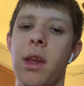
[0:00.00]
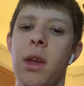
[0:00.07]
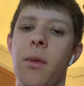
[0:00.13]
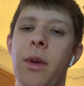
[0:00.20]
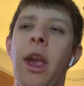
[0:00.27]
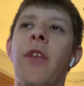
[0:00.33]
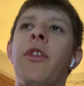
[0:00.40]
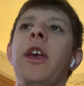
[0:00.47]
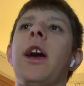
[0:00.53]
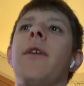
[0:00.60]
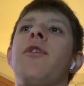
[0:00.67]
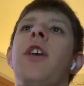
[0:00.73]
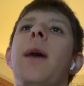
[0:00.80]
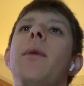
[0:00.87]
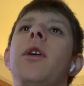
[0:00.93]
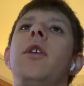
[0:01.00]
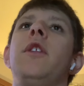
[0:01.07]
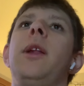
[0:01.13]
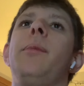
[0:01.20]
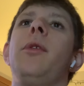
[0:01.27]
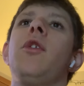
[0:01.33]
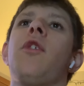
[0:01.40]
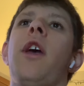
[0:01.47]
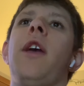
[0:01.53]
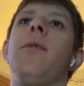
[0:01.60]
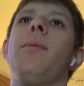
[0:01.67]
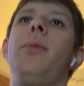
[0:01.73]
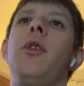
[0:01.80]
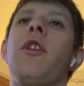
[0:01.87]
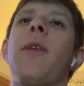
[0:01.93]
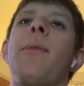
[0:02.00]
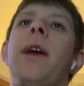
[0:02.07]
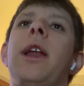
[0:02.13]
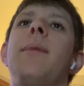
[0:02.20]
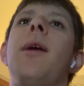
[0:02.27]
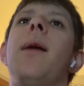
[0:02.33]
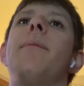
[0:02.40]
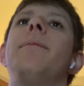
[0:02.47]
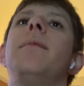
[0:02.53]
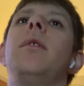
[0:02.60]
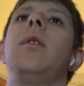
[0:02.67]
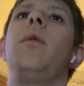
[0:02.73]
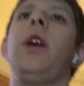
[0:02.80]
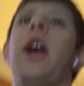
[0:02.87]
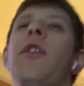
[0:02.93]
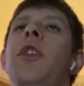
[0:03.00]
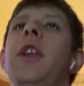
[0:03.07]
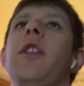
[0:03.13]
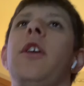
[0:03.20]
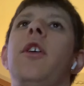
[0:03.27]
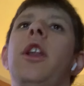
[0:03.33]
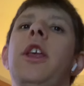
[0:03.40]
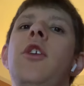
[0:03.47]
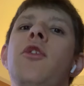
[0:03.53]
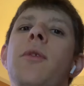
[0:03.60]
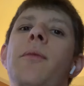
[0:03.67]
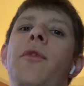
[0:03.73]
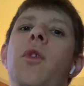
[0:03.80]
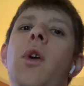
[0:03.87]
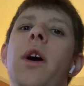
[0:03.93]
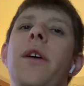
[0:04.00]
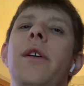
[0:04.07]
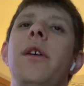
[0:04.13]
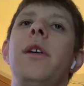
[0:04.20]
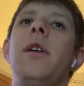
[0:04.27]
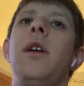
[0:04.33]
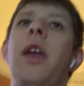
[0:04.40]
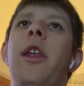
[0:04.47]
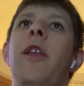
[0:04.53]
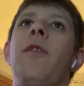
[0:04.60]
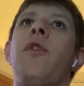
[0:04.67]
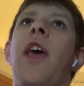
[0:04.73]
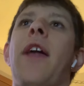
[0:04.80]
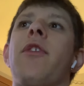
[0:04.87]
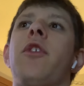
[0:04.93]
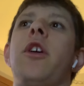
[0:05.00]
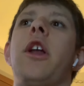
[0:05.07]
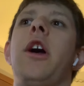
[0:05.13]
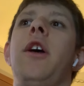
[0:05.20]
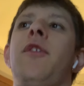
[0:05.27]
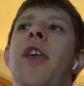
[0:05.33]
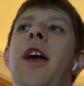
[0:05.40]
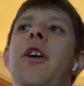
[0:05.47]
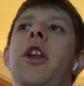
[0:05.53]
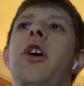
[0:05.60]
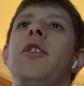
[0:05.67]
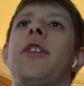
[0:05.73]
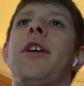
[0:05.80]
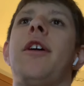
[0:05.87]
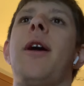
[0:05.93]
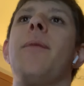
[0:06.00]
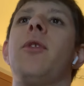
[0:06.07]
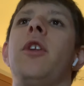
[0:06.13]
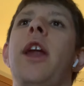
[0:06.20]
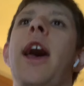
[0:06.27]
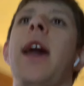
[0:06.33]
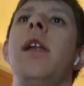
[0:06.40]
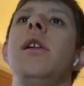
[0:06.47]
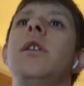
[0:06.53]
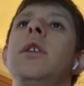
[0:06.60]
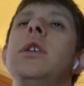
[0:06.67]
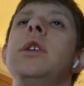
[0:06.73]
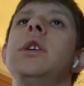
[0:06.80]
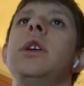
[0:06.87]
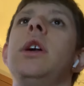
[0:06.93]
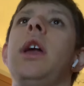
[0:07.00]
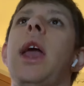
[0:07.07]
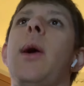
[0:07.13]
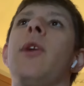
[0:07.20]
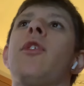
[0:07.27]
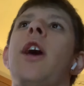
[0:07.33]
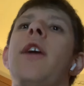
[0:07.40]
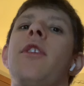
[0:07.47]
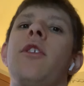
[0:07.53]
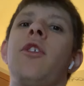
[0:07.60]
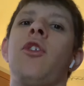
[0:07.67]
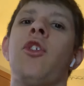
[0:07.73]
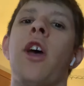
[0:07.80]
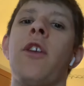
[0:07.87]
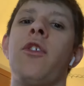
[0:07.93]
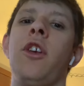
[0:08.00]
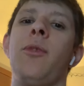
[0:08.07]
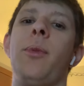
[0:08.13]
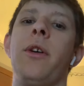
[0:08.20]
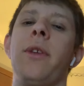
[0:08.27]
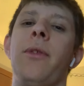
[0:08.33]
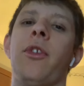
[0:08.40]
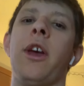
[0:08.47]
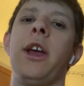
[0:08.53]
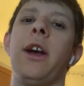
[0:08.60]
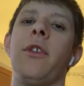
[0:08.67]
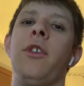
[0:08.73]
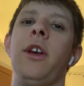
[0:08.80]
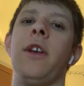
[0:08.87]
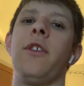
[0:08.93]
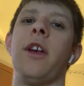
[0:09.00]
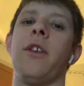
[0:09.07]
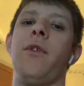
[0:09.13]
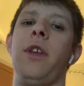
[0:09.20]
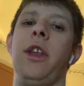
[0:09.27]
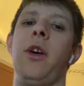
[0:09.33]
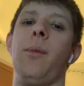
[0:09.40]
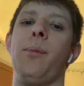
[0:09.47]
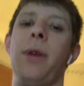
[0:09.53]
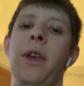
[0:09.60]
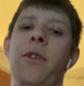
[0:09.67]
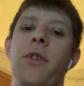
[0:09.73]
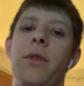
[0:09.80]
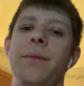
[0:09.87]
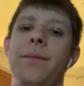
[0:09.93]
What do you think of Chatwood going to the Blue Jays? Blue Jays picking him up. We gotta think they're gonna use him for. And if that's gonna hurt the Cubs or not. Anyways, guys, this is Shy City Sports. I'm signing out. See you guys in the next video. Peace.